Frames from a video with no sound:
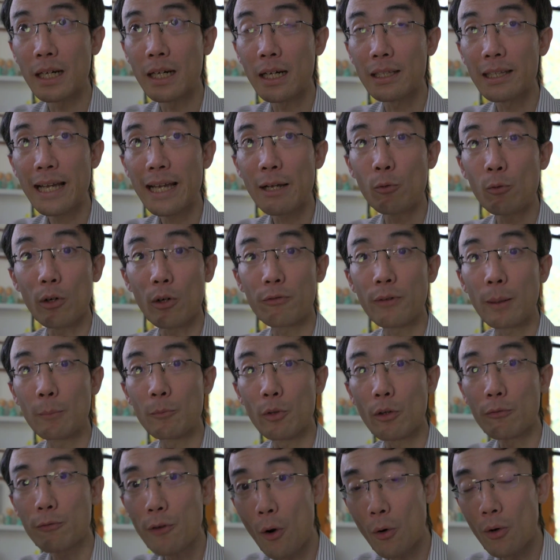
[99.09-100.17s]
network from your
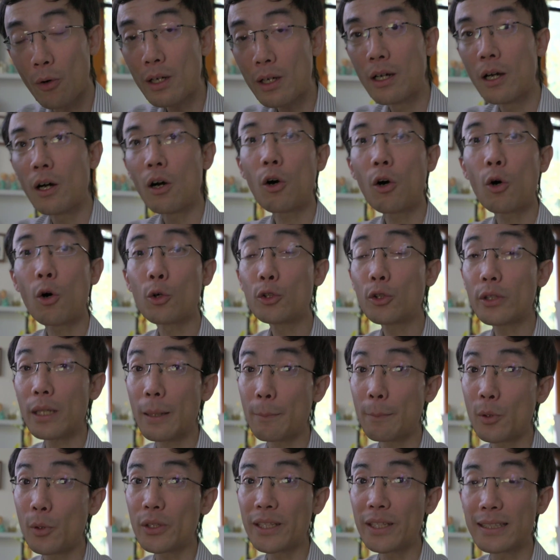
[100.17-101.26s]
phone, or you can
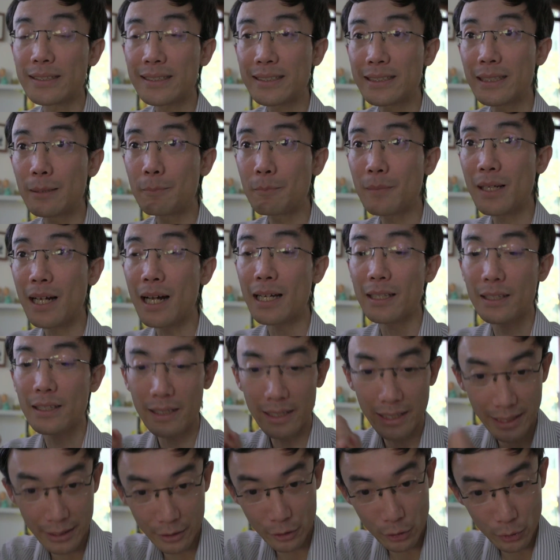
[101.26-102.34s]
put in a SIM card
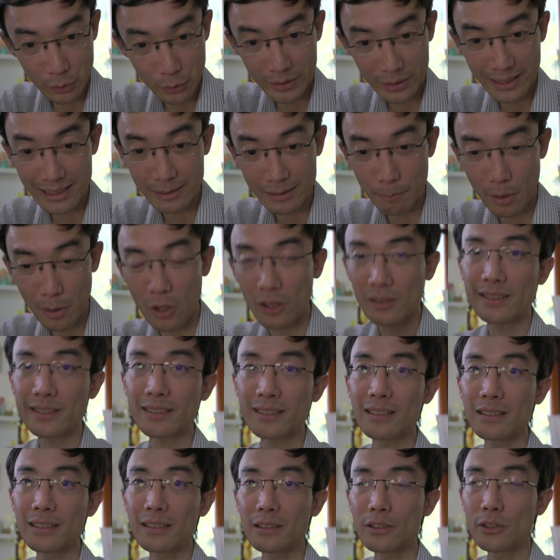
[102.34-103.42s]
into this box
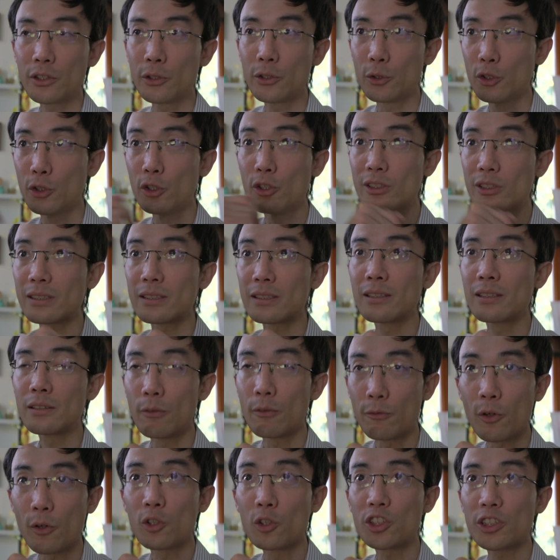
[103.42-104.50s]
to use the
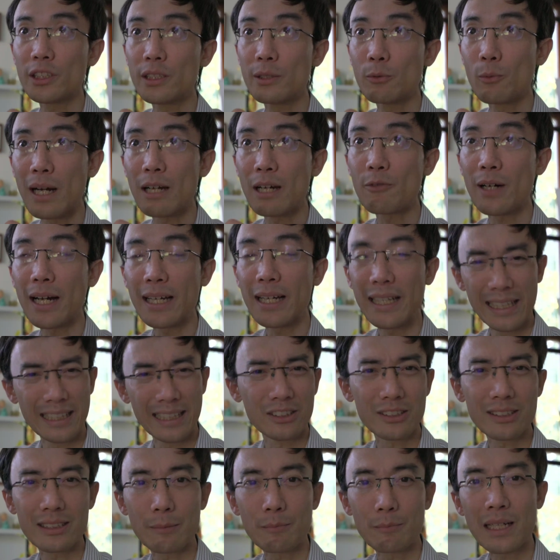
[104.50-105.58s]
4G Wi-Fi in
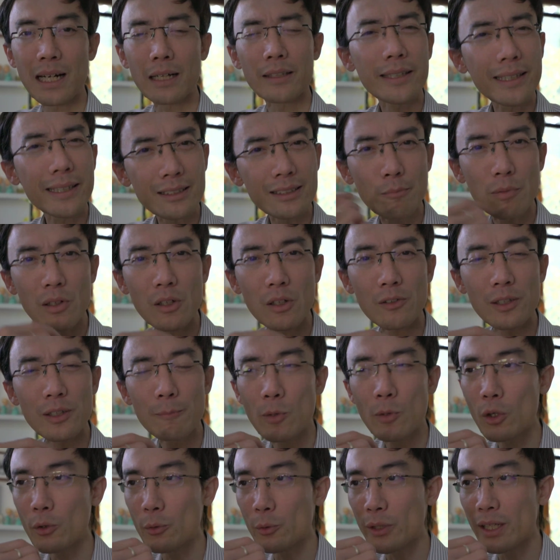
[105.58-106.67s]
the SIM card. This is probably
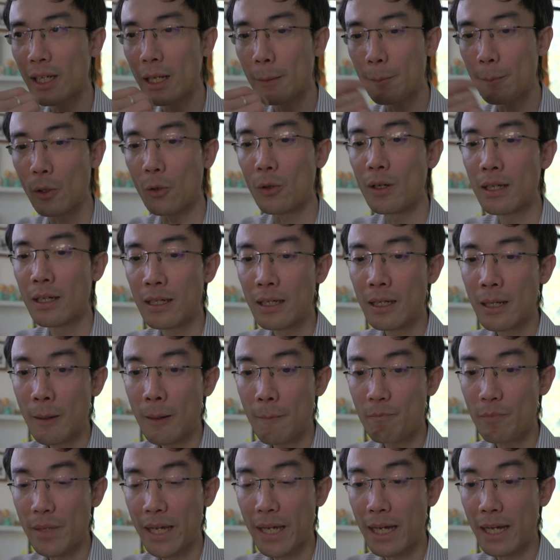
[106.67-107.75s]
more reliable.
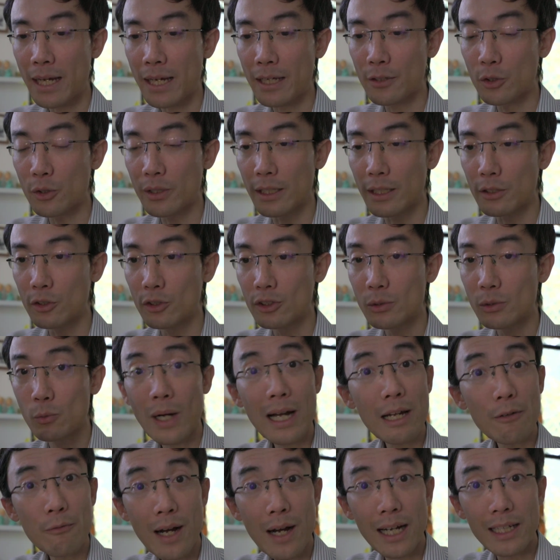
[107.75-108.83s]
And you can use
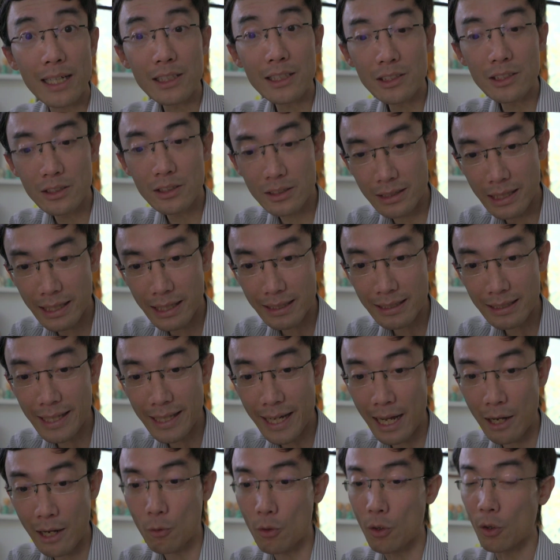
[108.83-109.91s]
Wi-Fi like
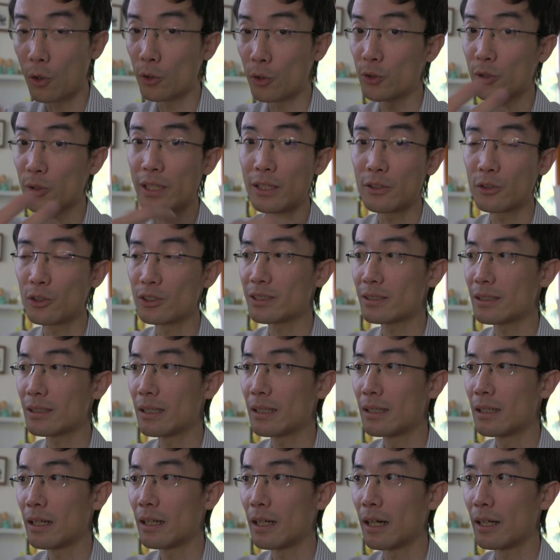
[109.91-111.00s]
now, or you can use
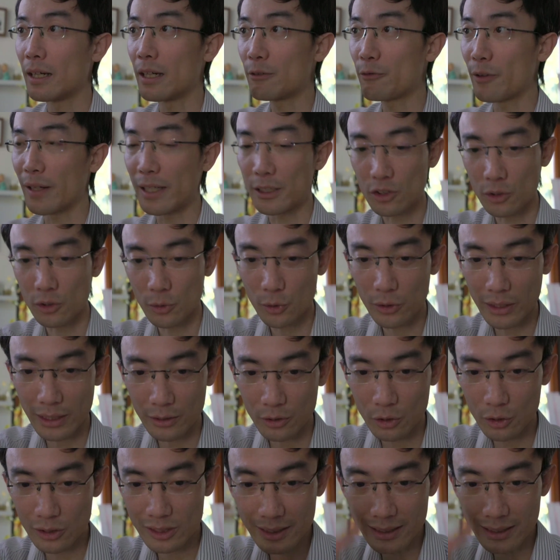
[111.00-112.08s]
Ethernet. So you can
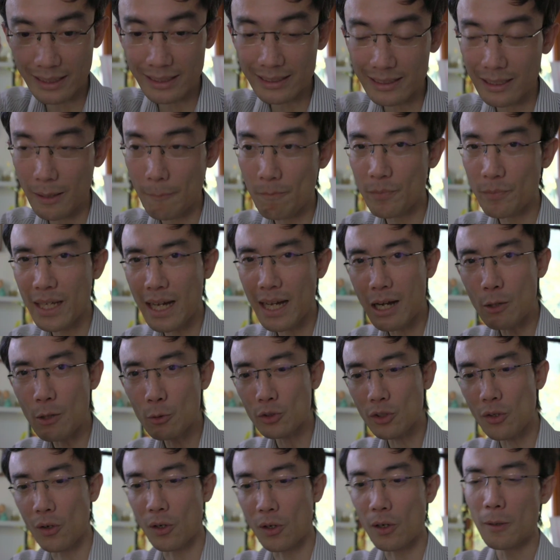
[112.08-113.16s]
use this
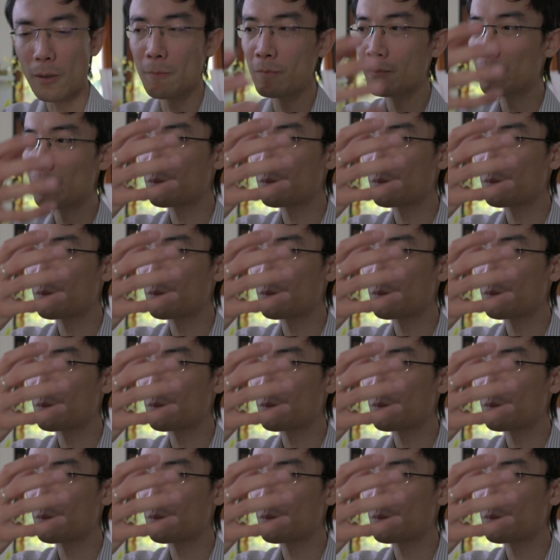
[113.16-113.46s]
outdoor